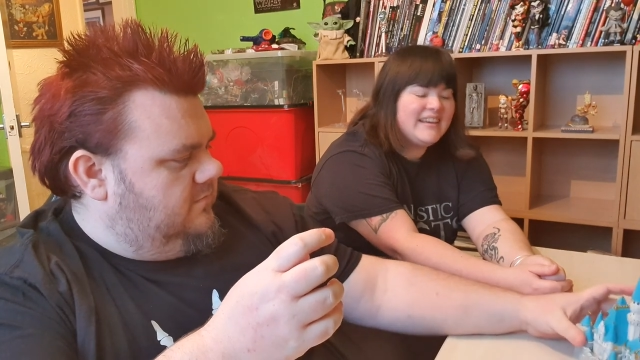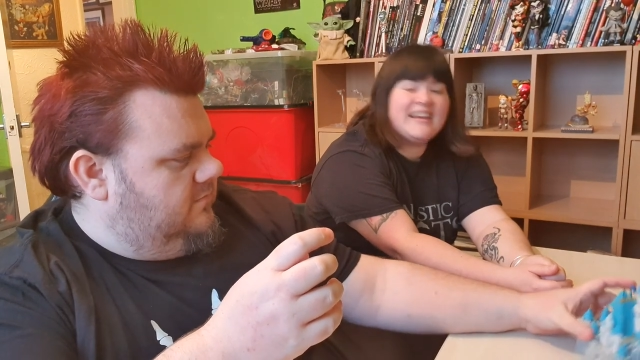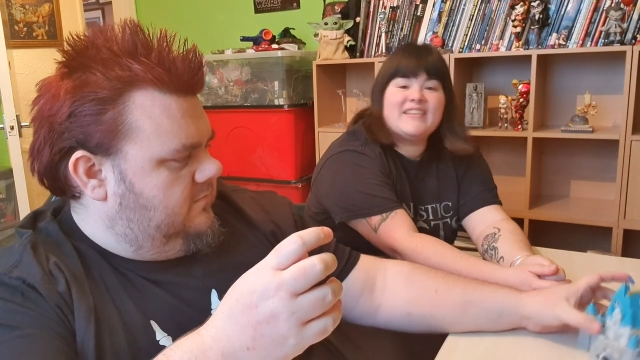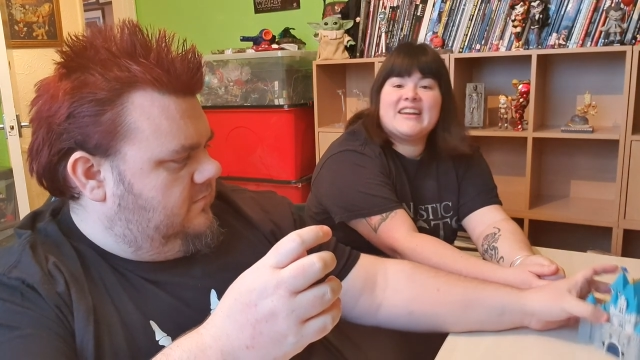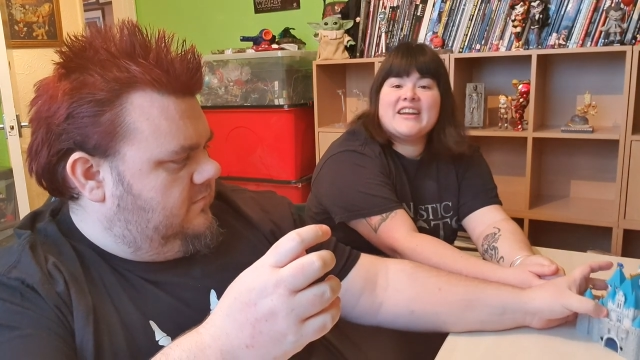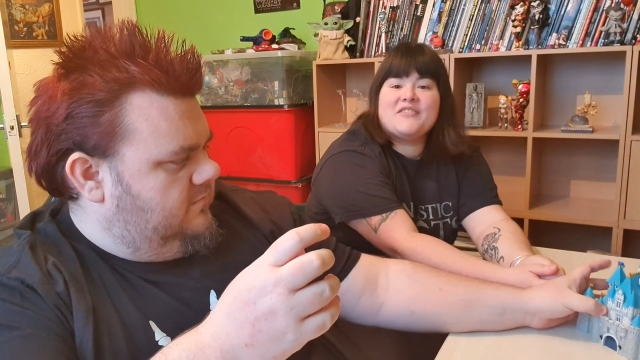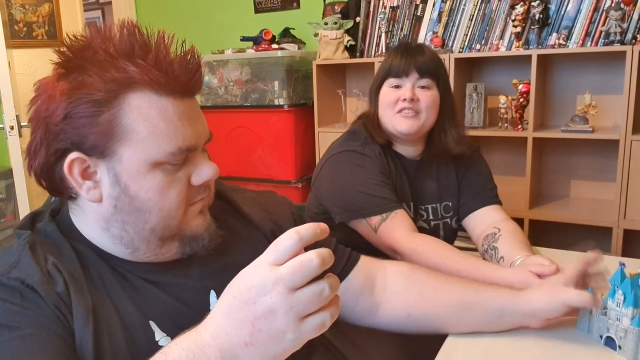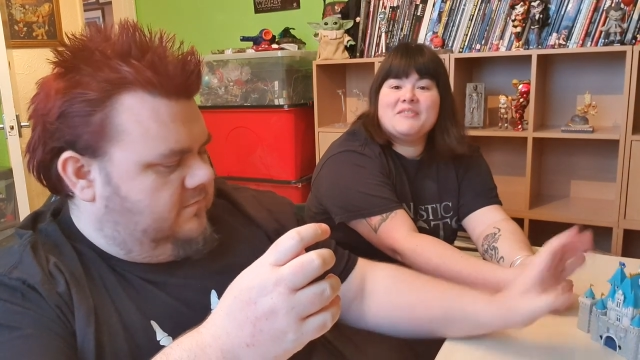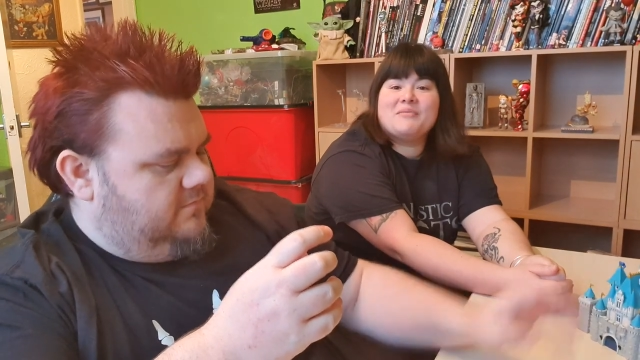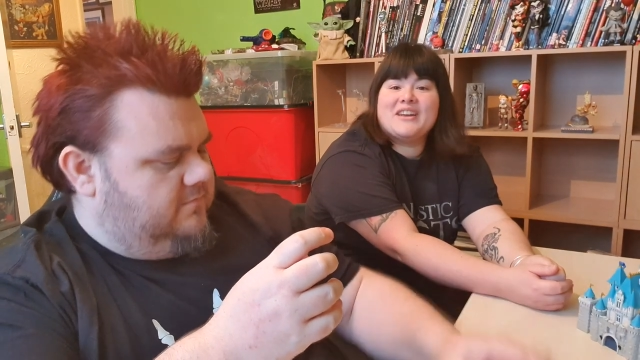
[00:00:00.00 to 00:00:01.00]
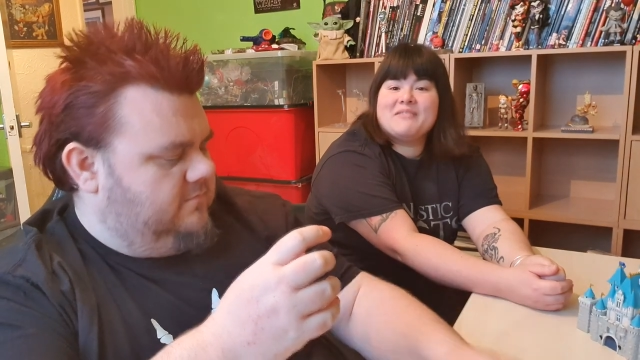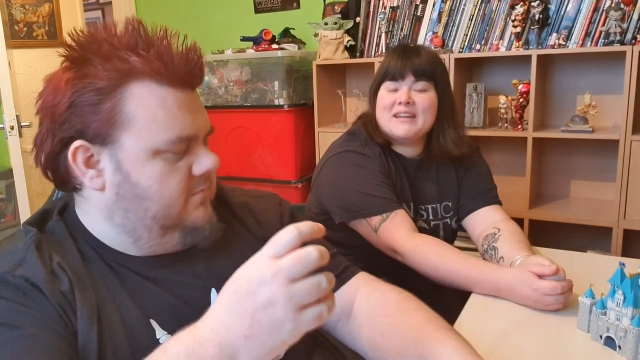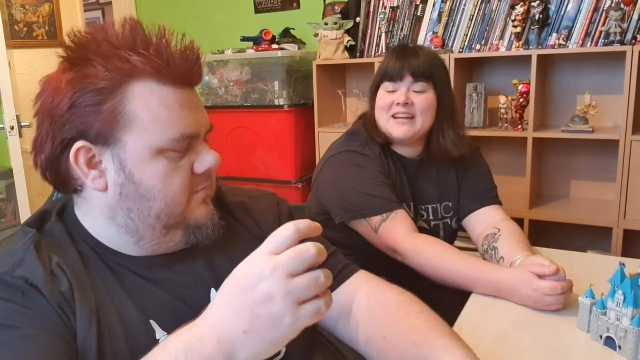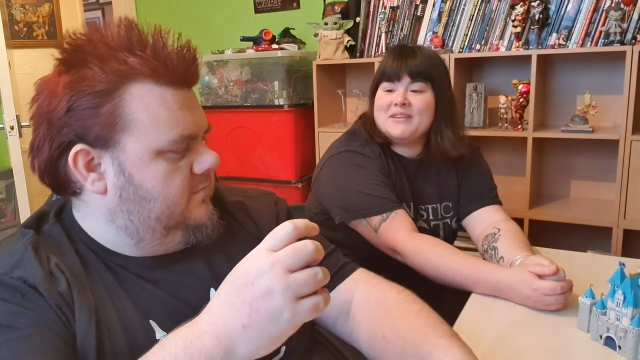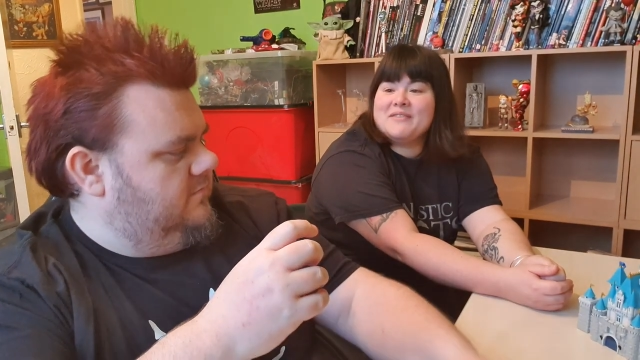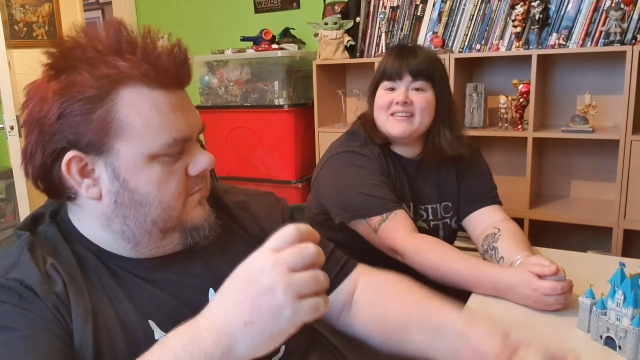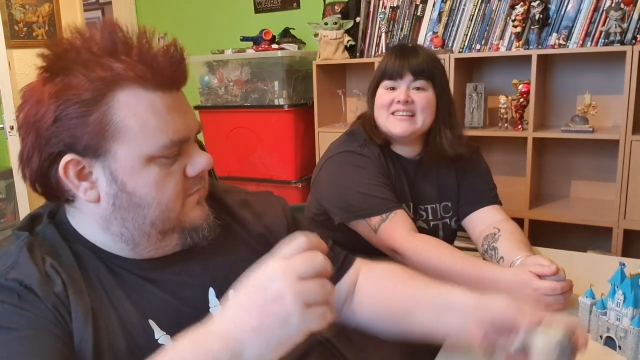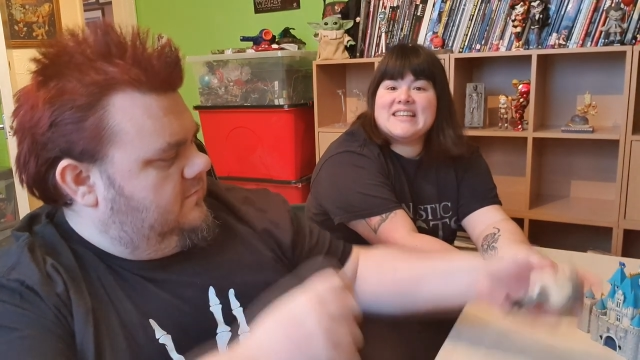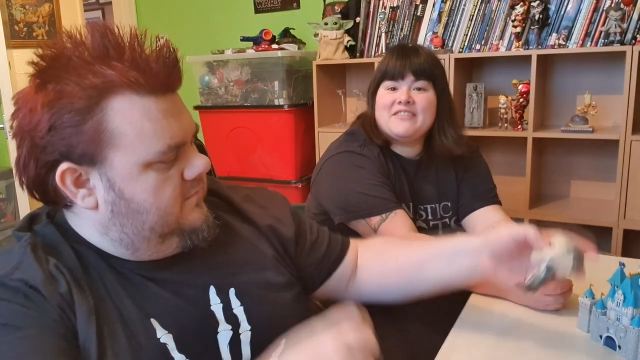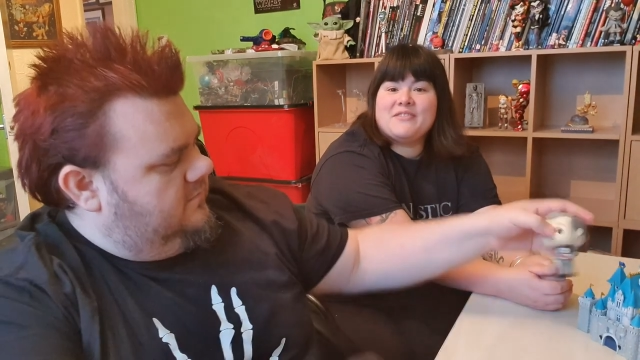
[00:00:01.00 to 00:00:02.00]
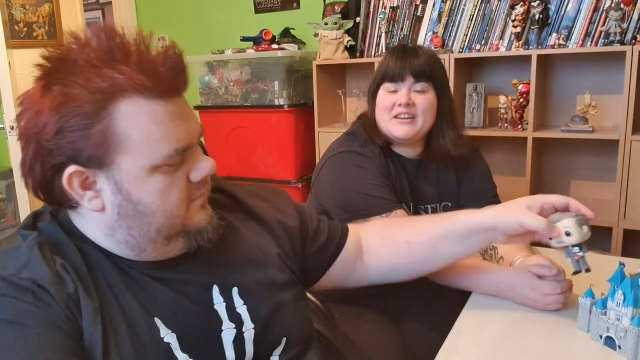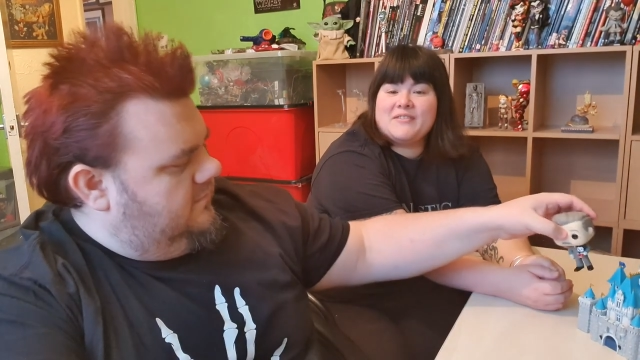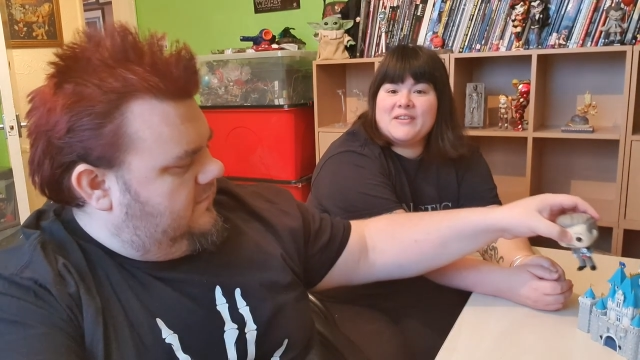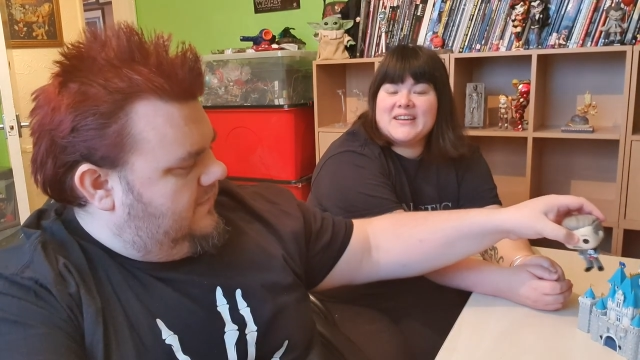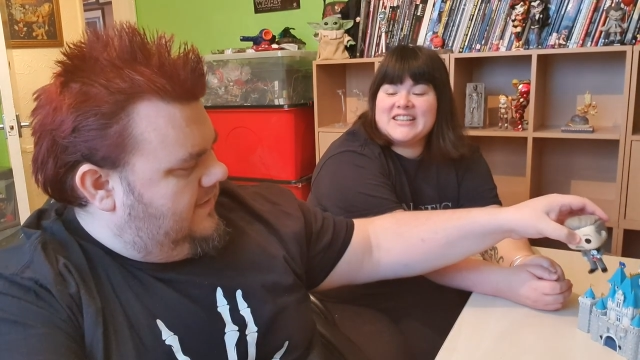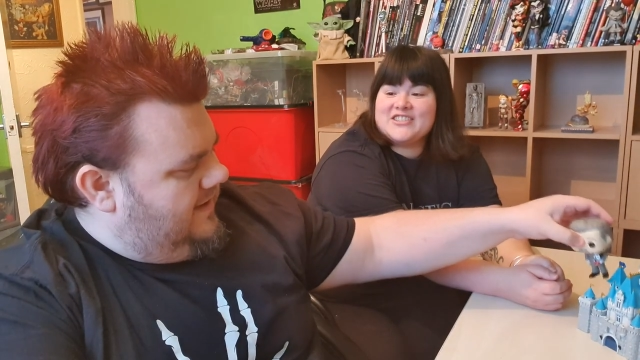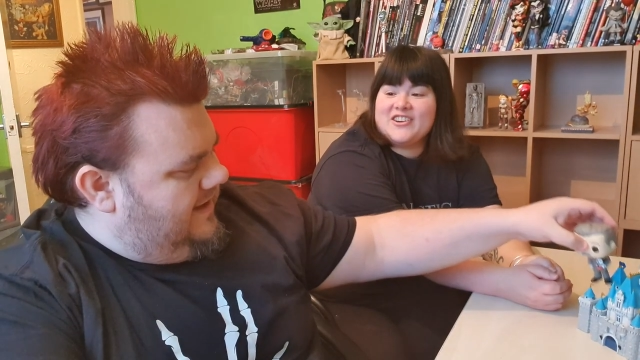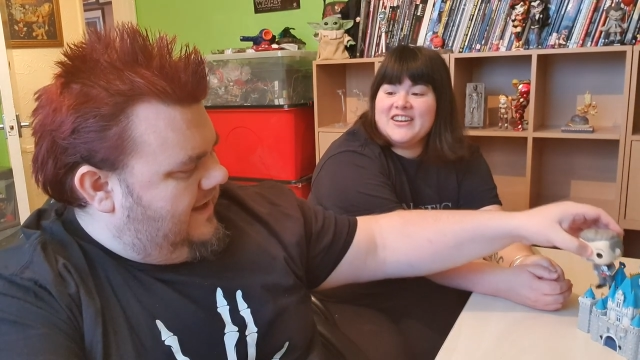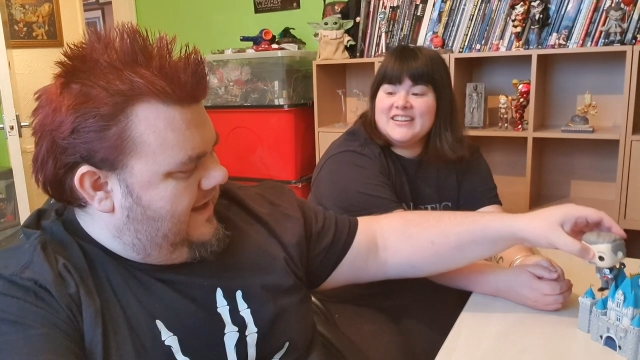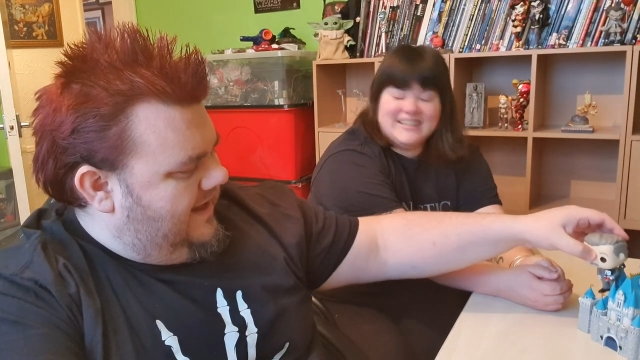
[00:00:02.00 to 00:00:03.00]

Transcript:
Speaker 1: I'm gonna go run and put it in my cabinet where it's safe, where it won't get destroyed.